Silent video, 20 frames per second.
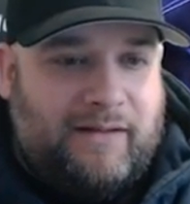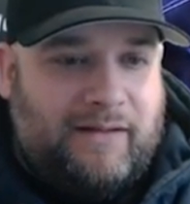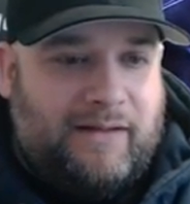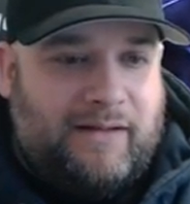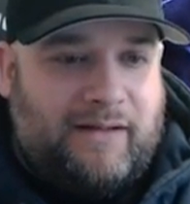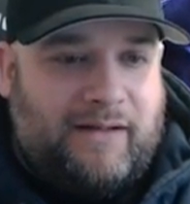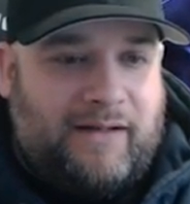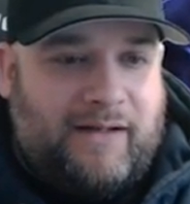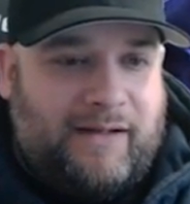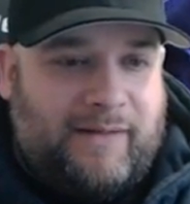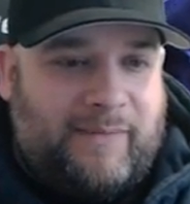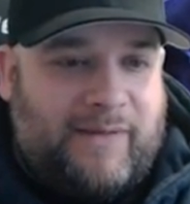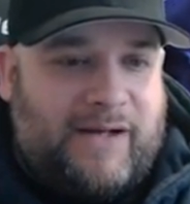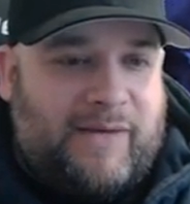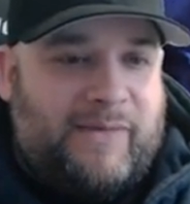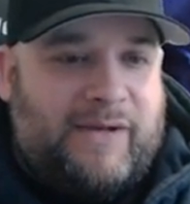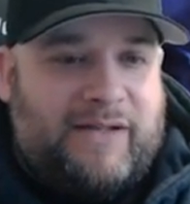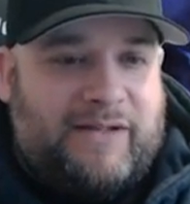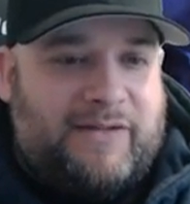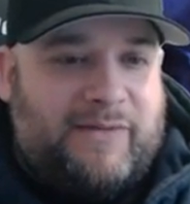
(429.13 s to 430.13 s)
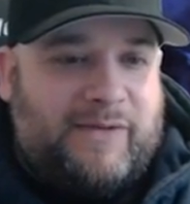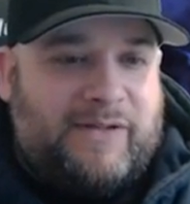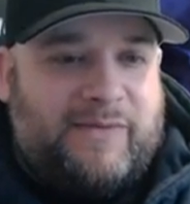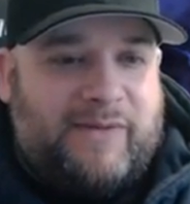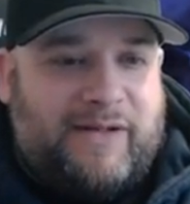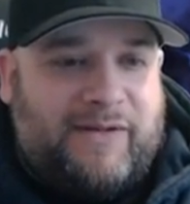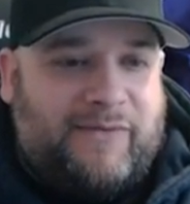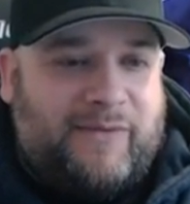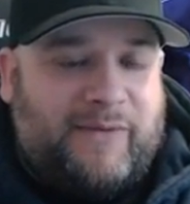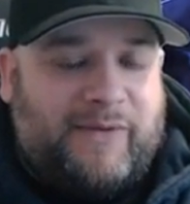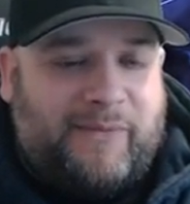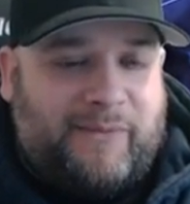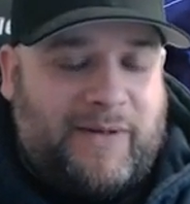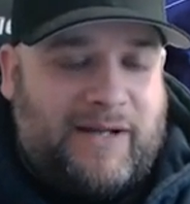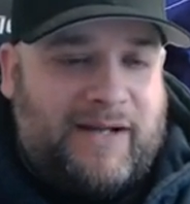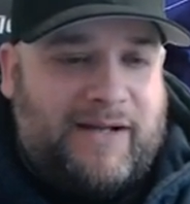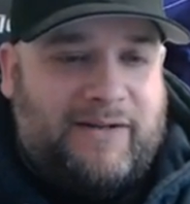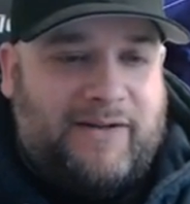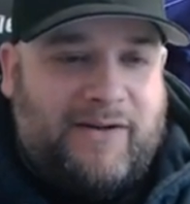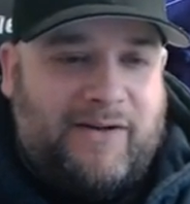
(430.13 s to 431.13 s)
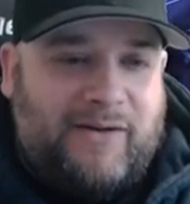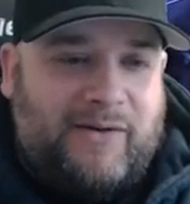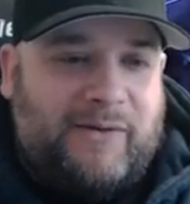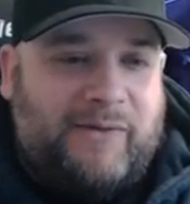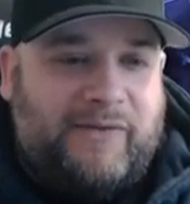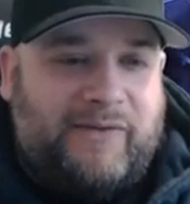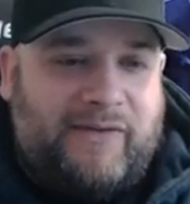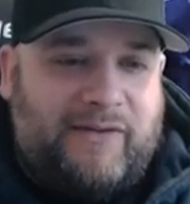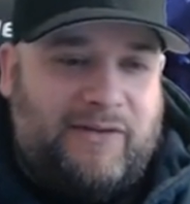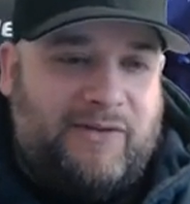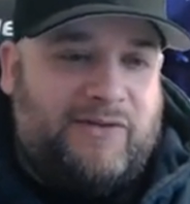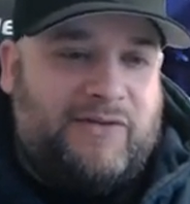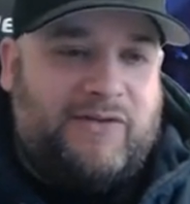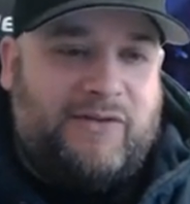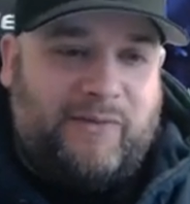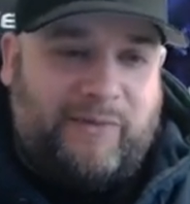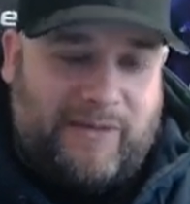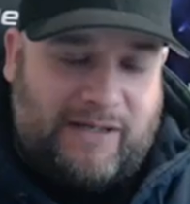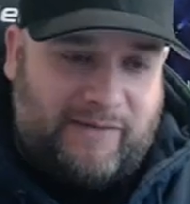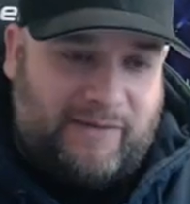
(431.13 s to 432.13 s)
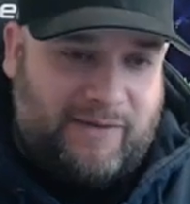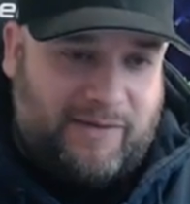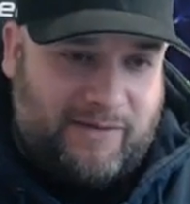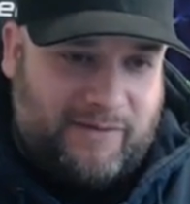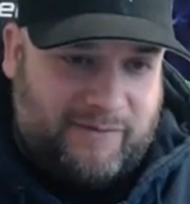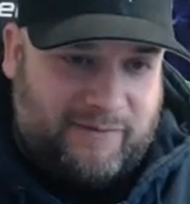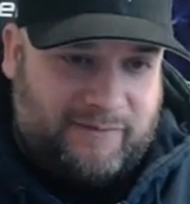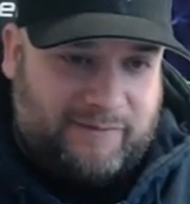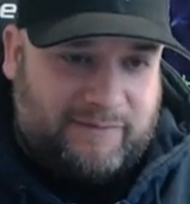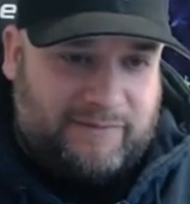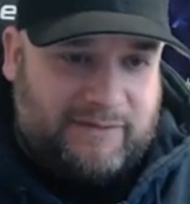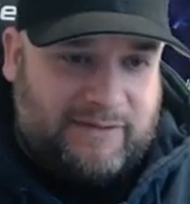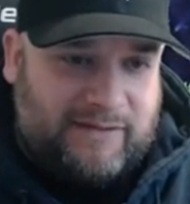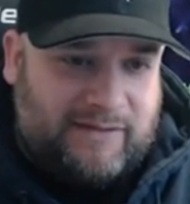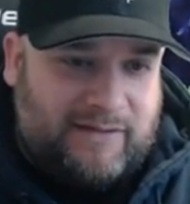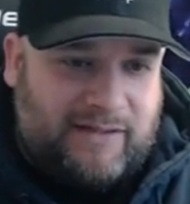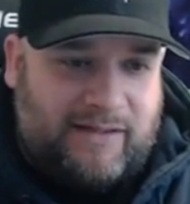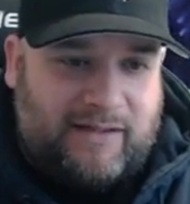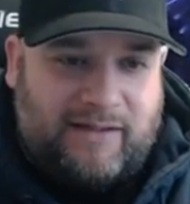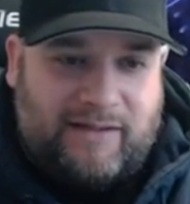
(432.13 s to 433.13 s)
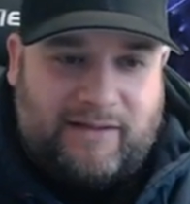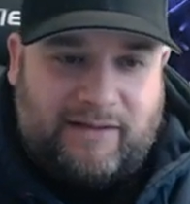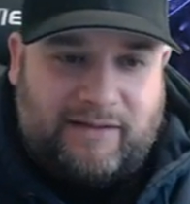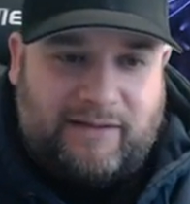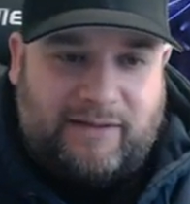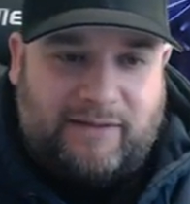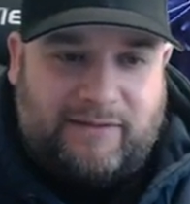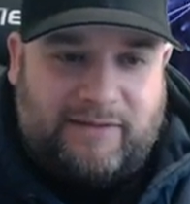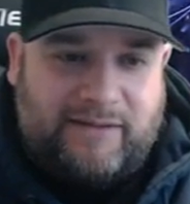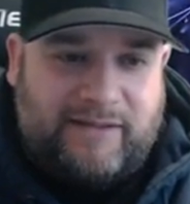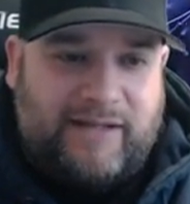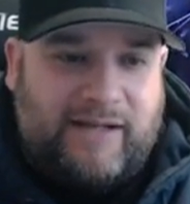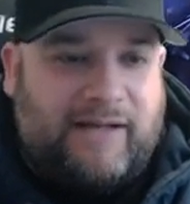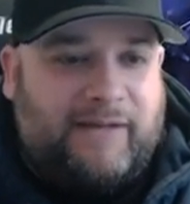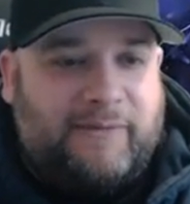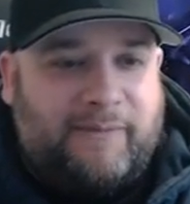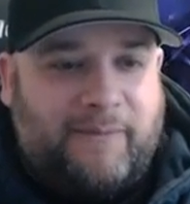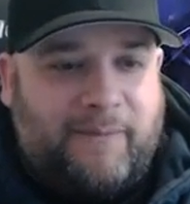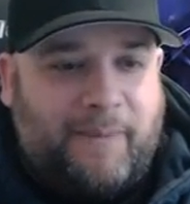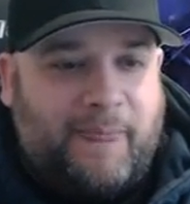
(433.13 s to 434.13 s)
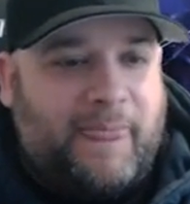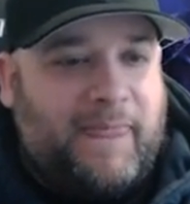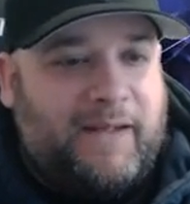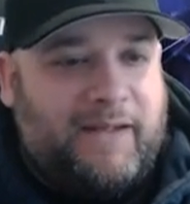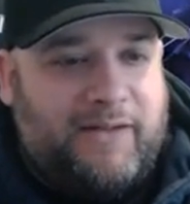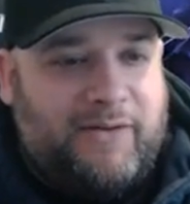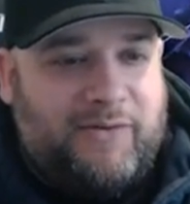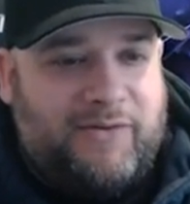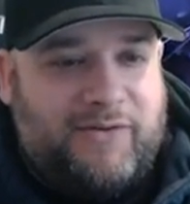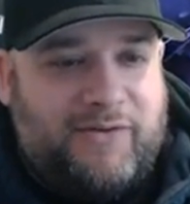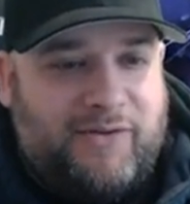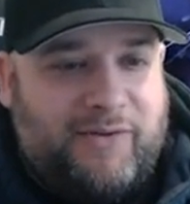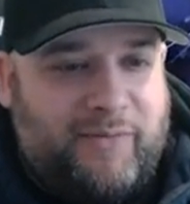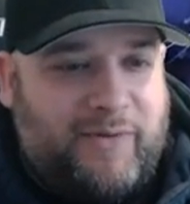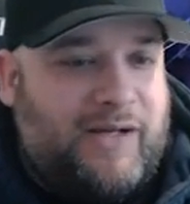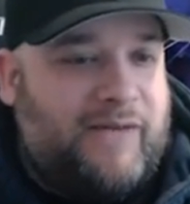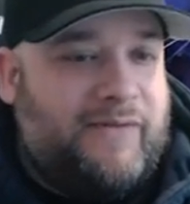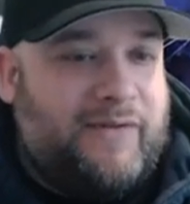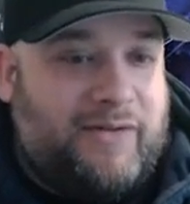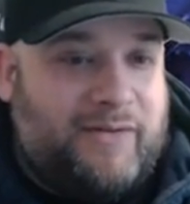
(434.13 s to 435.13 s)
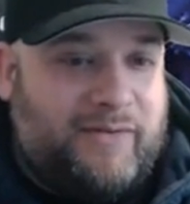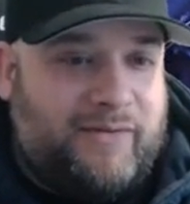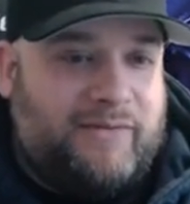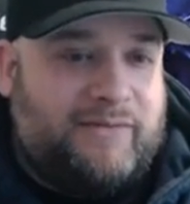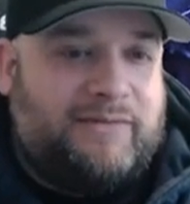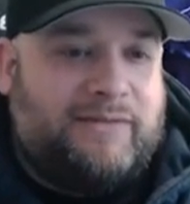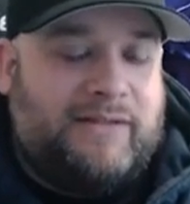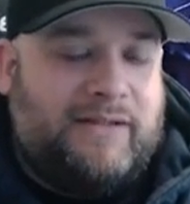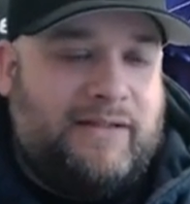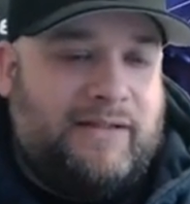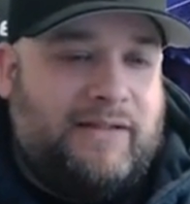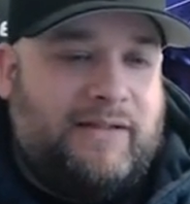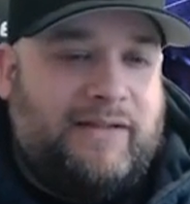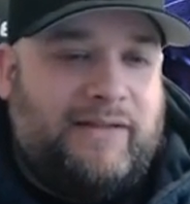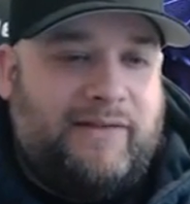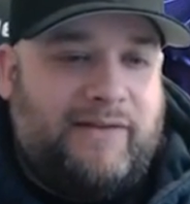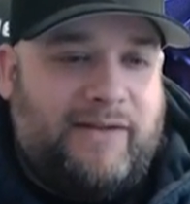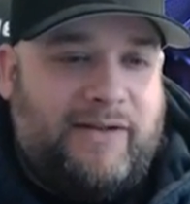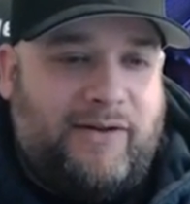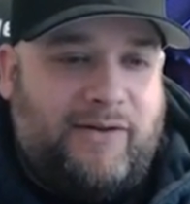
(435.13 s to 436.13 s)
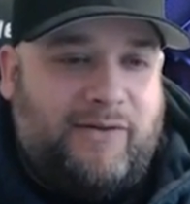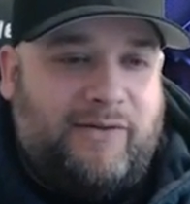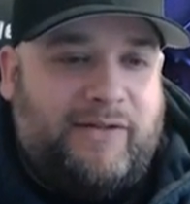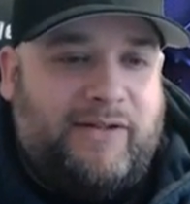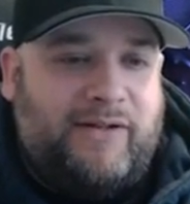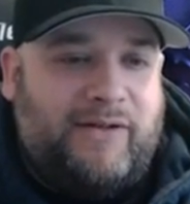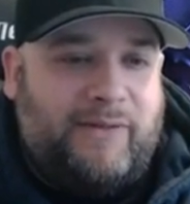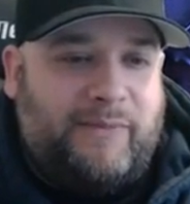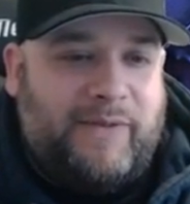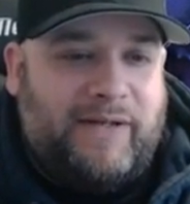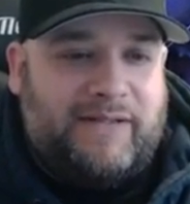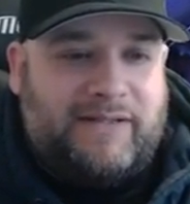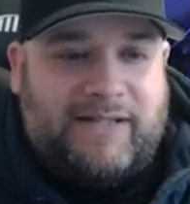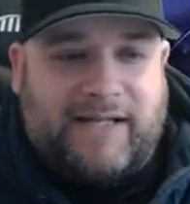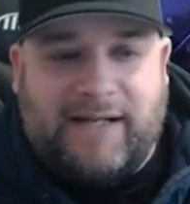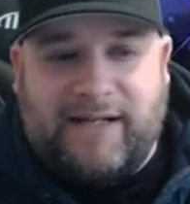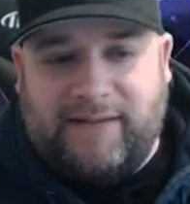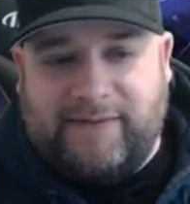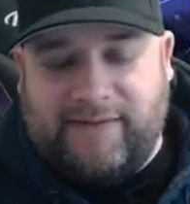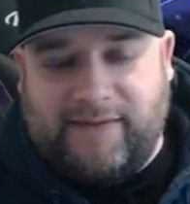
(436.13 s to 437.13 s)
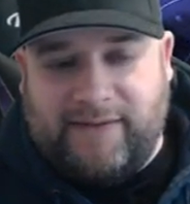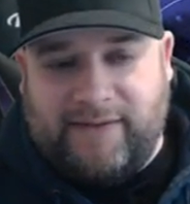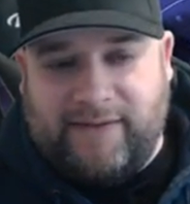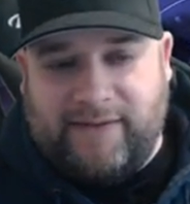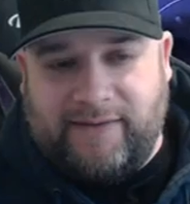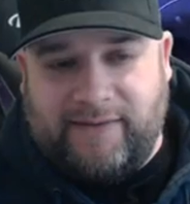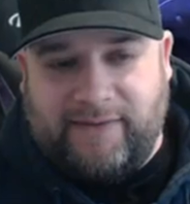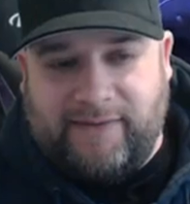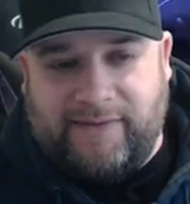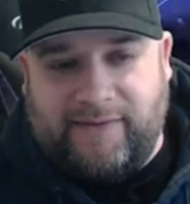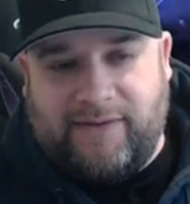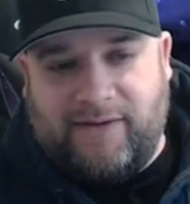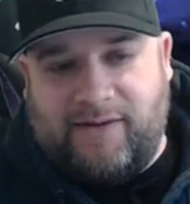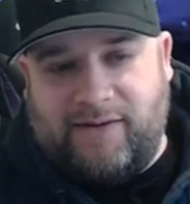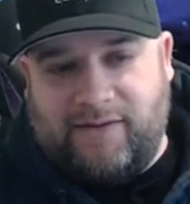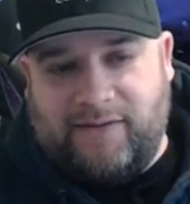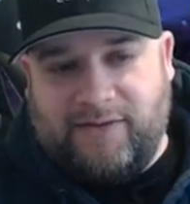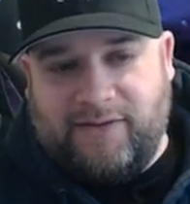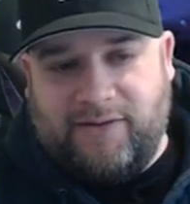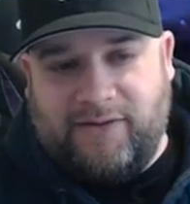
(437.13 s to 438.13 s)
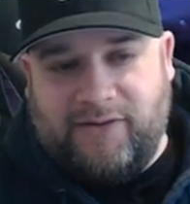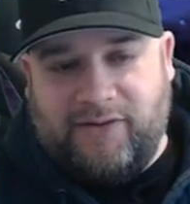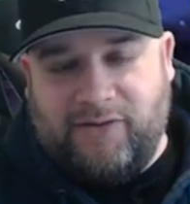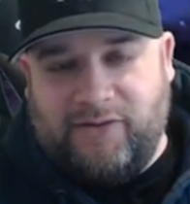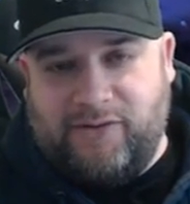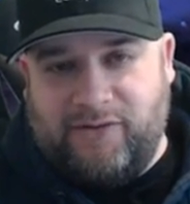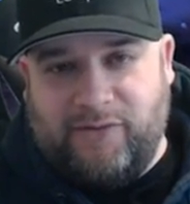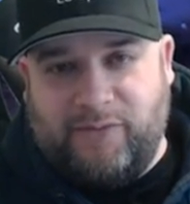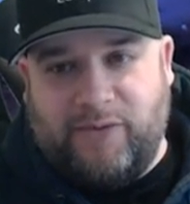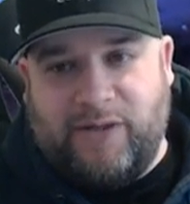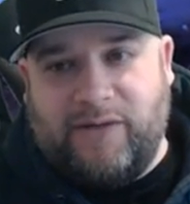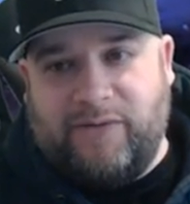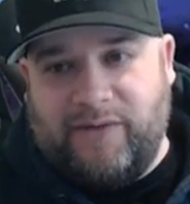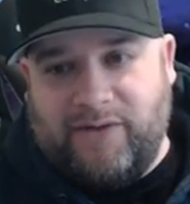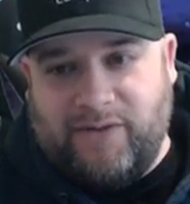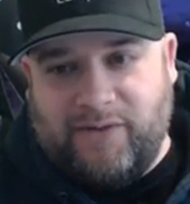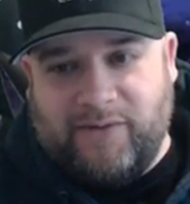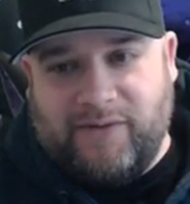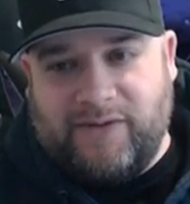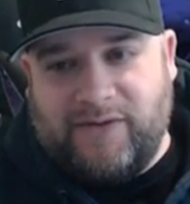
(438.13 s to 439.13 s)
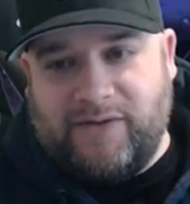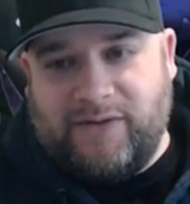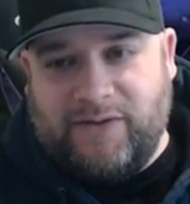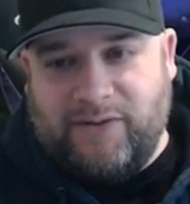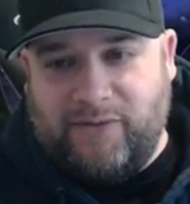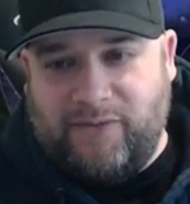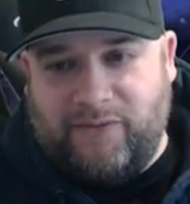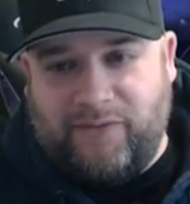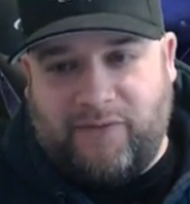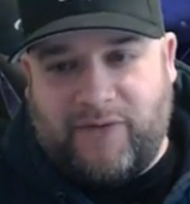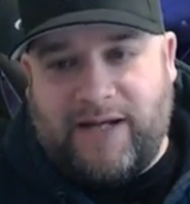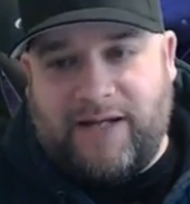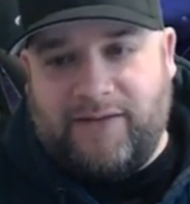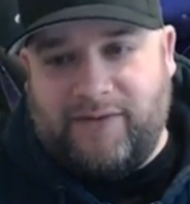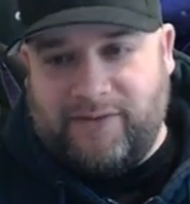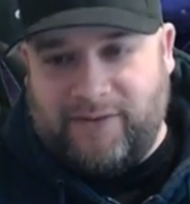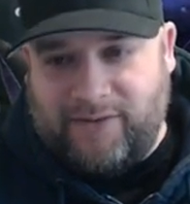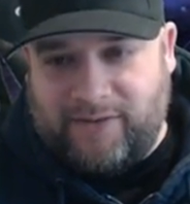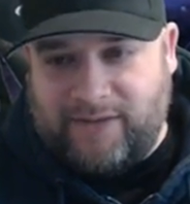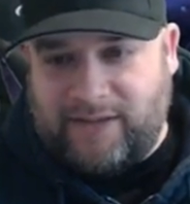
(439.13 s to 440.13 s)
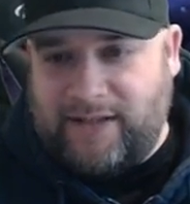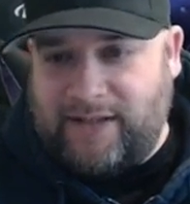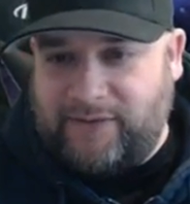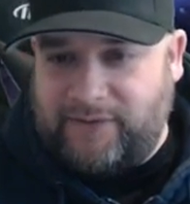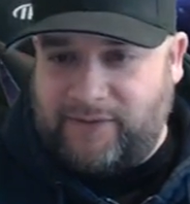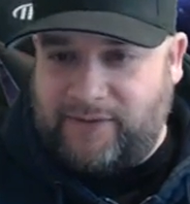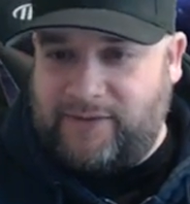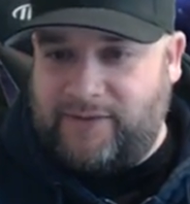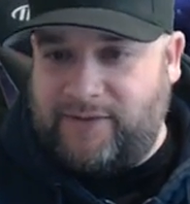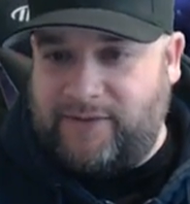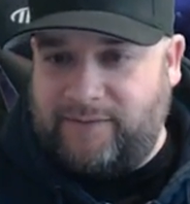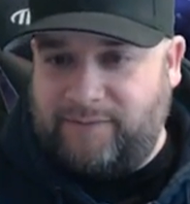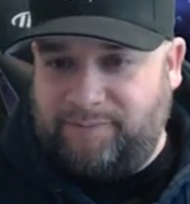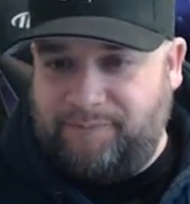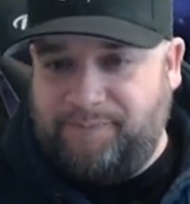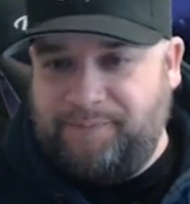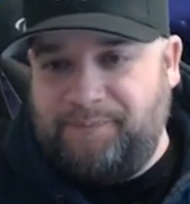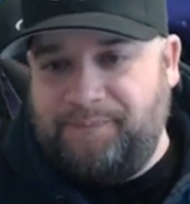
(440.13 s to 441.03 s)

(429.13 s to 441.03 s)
Bob made too much money from his pie. No, it was the YouTube revenue. Yeah, YouTube revenue. So you don't pay taxes on your YouTube revenue until you file your tax return.